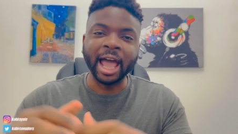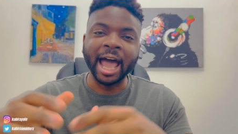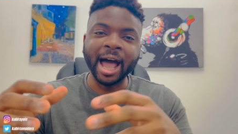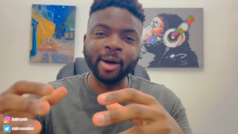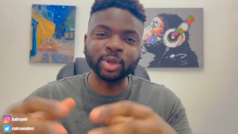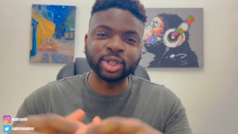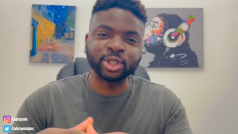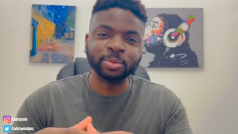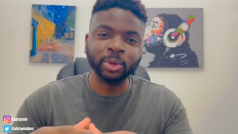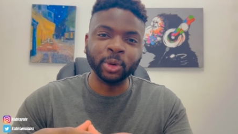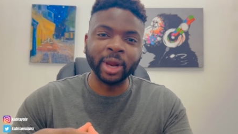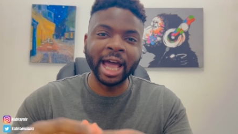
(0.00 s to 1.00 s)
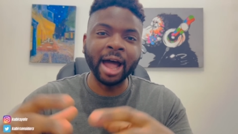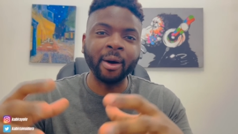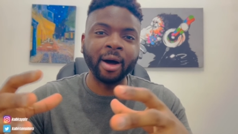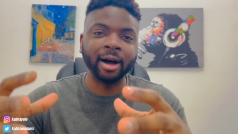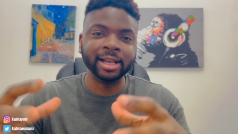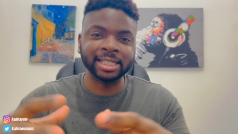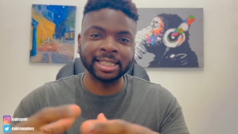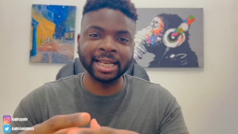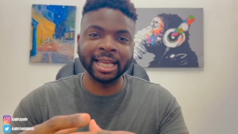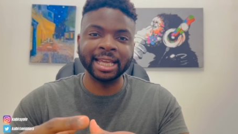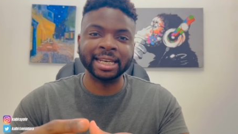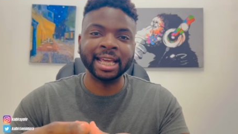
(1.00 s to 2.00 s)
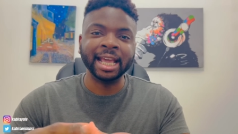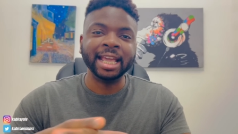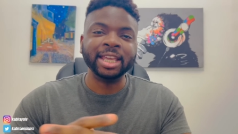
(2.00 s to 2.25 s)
how small, how isolated,